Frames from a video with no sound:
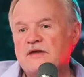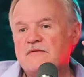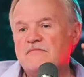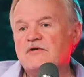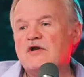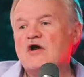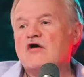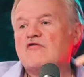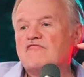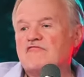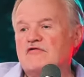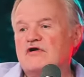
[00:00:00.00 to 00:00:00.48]

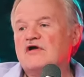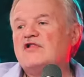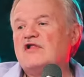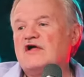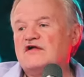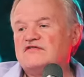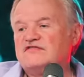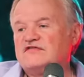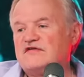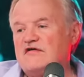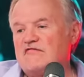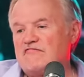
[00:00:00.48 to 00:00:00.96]
People don't
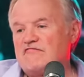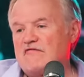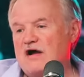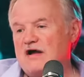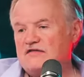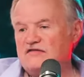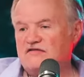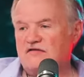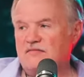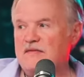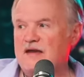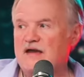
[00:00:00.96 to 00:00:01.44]
realize that
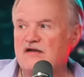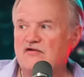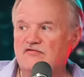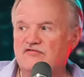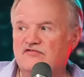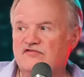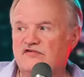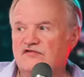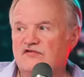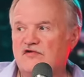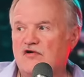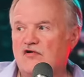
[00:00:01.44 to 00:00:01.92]
Rotten
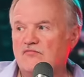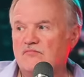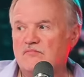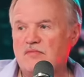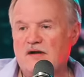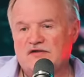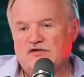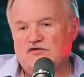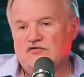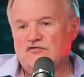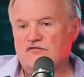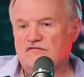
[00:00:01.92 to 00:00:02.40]
Tomatoes is owned
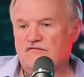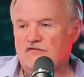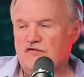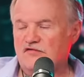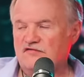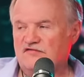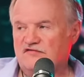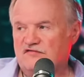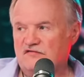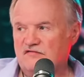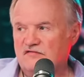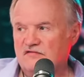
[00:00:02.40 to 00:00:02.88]
by
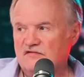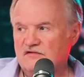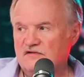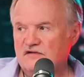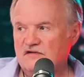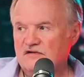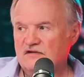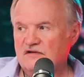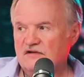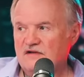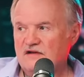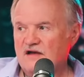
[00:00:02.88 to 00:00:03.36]
Universal.
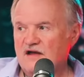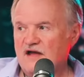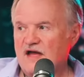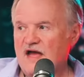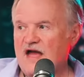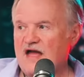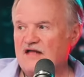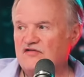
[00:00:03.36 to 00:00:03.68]
Yeah, of course.